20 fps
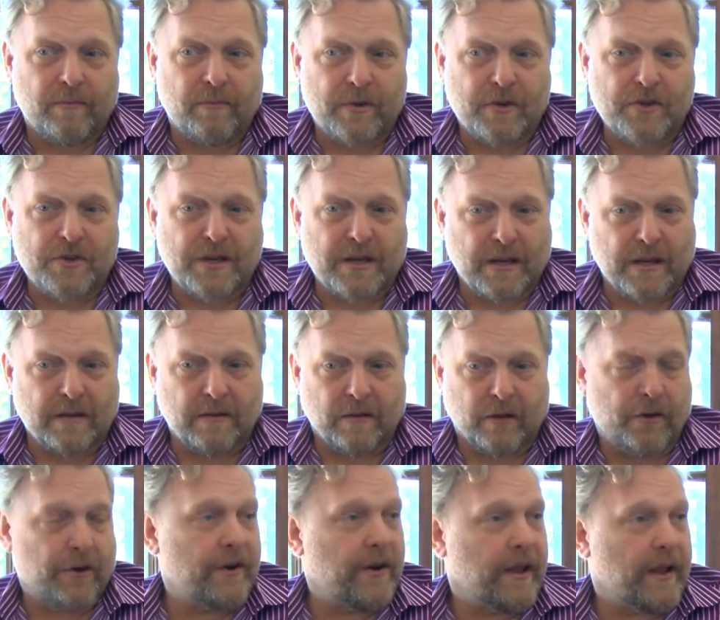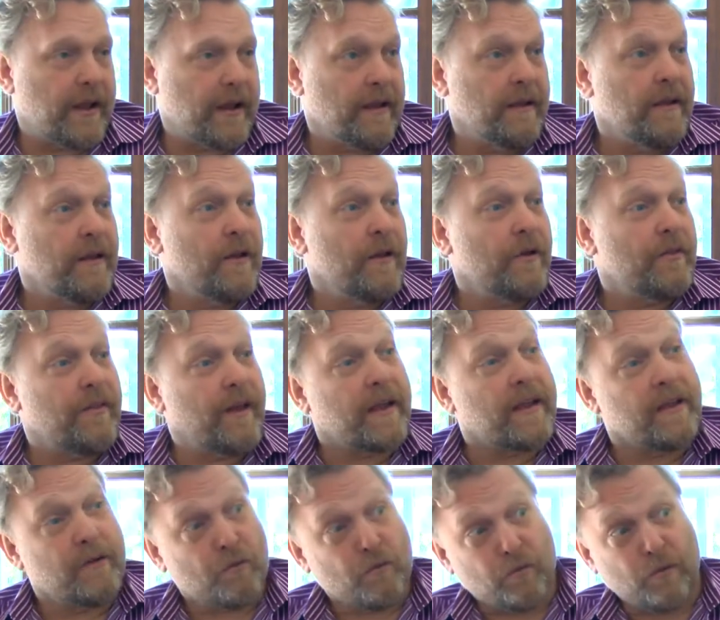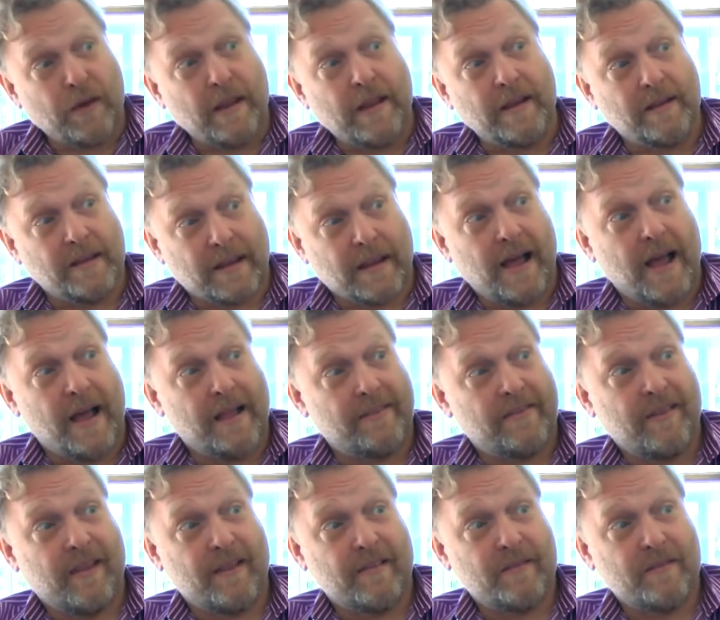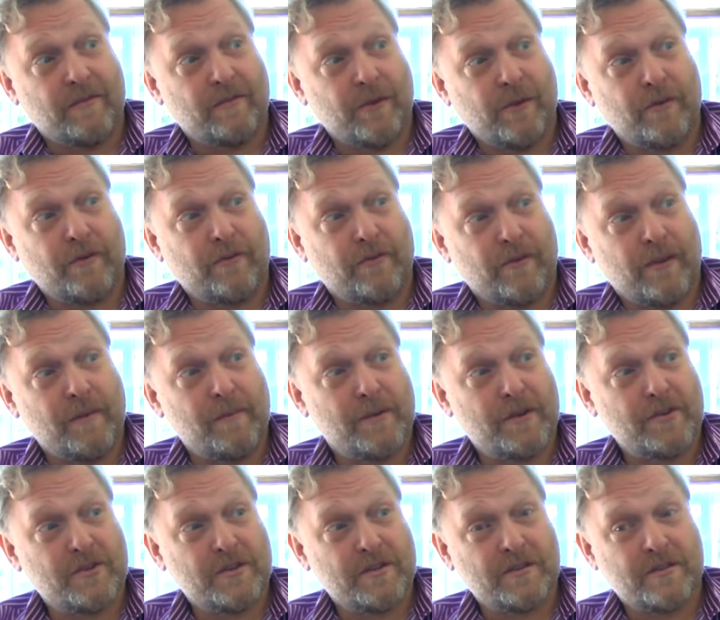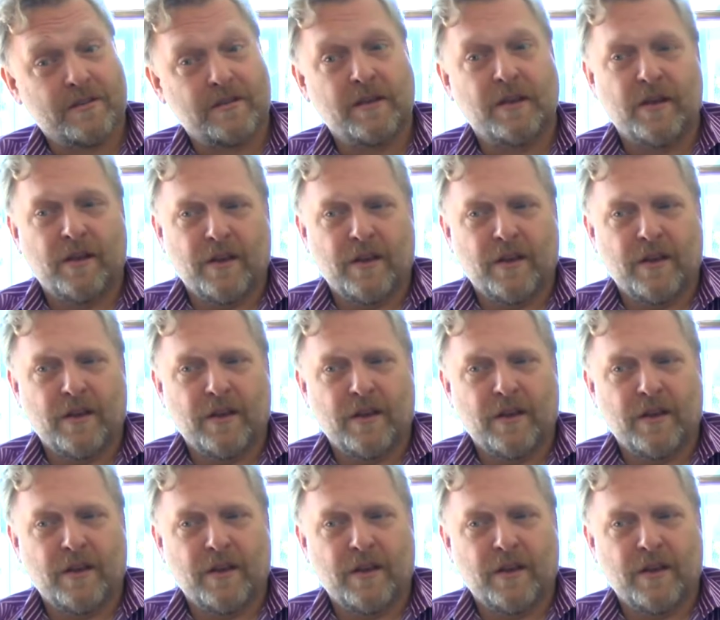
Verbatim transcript: machine learning that can read the content of those images,